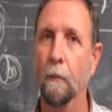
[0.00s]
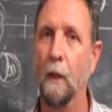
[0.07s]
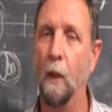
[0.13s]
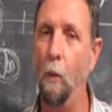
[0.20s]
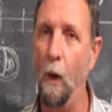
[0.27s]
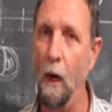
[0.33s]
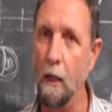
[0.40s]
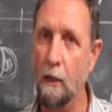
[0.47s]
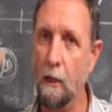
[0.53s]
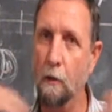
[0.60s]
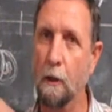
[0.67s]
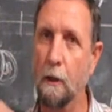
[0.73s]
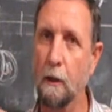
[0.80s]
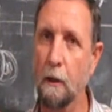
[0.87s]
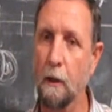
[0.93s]
the way
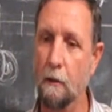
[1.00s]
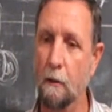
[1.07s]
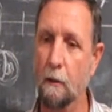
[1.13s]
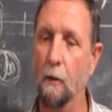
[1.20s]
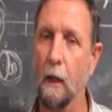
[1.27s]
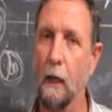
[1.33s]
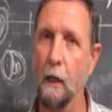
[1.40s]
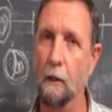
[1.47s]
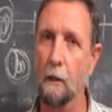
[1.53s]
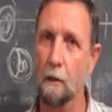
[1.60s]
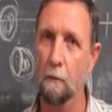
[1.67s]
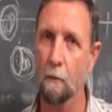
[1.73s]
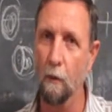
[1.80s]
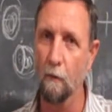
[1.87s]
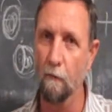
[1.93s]
you see it, your
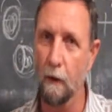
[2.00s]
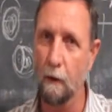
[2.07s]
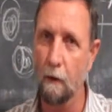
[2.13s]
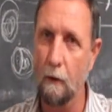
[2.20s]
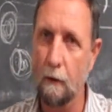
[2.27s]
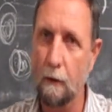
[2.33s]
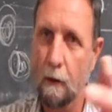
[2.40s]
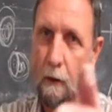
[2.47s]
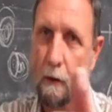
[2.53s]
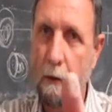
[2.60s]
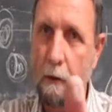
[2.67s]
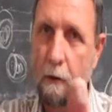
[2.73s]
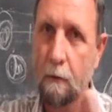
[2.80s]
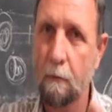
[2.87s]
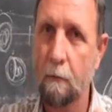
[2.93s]
hands moving like
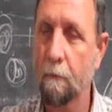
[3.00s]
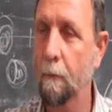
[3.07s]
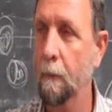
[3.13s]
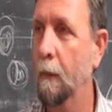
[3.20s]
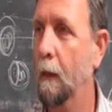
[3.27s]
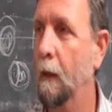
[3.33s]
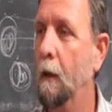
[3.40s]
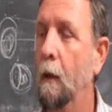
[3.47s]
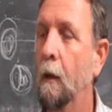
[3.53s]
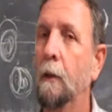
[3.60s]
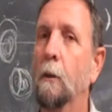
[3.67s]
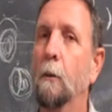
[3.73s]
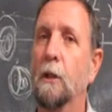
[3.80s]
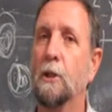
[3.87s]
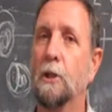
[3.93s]
this,
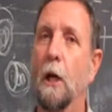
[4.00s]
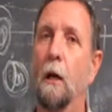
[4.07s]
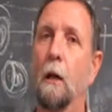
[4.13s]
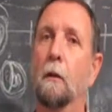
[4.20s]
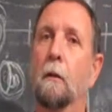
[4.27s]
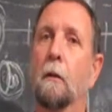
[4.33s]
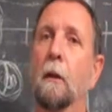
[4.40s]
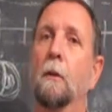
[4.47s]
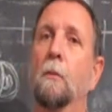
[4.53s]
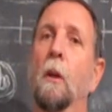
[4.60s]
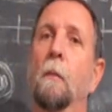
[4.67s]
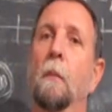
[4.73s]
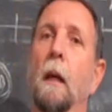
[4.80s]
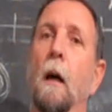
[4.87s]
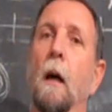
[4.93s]
to a child it
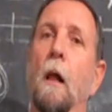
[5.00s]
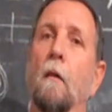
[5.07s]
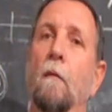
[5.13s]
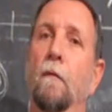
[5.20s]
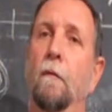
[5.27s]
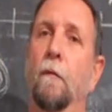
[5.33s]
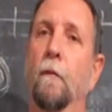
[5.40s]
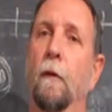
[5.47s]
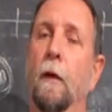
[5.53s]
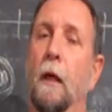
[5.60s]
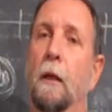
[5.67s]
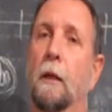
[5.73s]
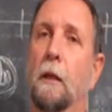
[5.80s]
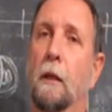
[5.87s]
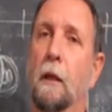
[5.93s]
will be half
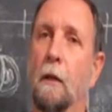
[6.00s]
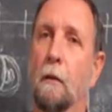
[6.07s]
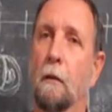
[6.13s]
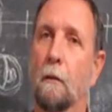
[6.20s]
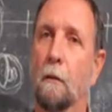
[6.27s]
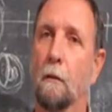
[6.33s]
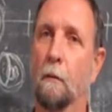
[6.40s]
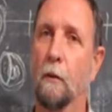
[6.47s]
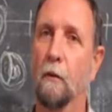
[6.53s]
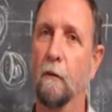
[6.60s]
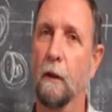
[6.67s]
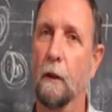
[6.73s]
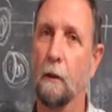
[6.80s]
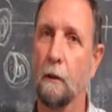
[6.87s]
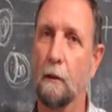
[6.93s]
as slow,
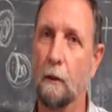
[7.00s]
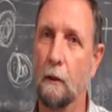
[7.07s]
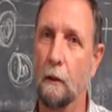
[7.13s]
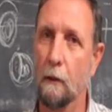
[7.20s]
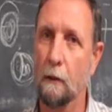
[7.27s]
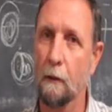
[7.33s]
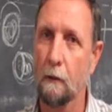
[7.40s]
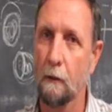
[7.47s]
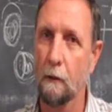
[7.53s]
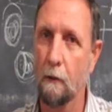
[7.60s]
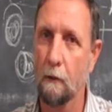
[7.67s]
moving like this.